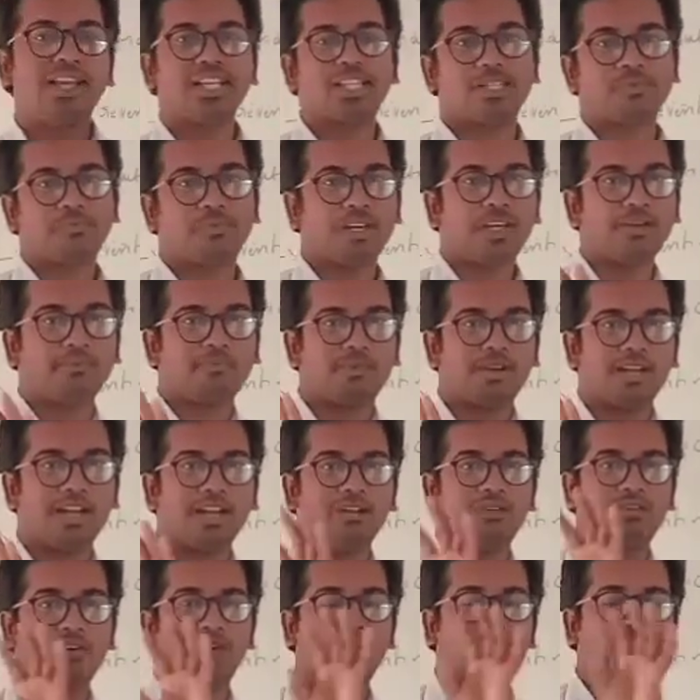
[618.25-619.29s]
these people,
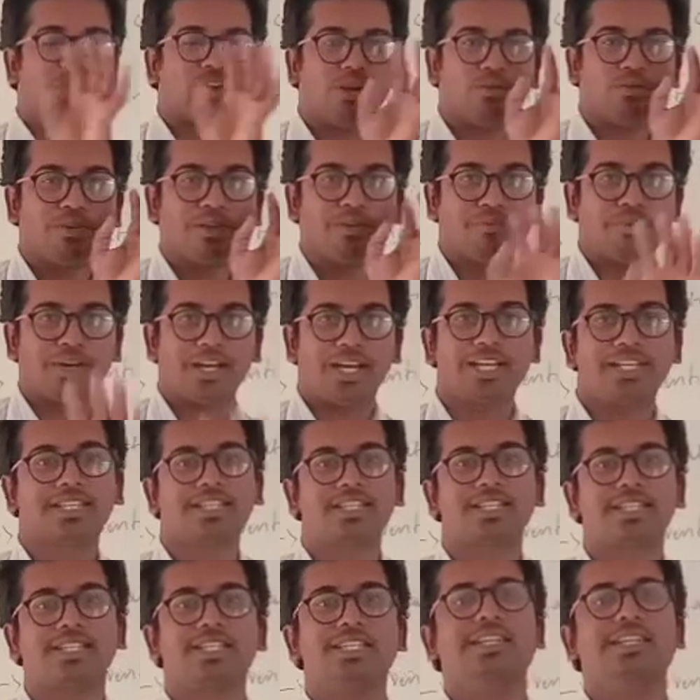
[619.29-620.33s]
what is the base?